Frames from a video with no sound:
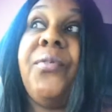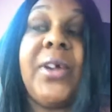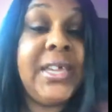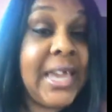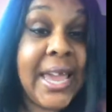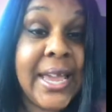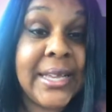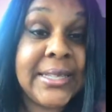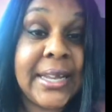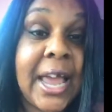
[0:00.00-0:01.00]
for
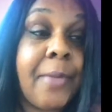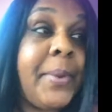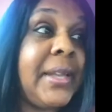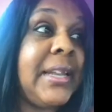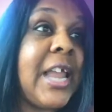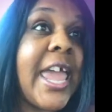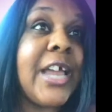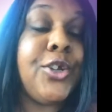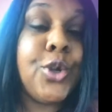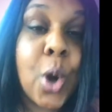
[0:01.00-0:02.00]
years, and I've been
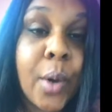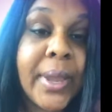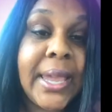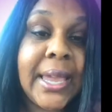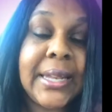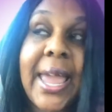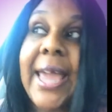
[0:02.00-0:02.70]
ignoring it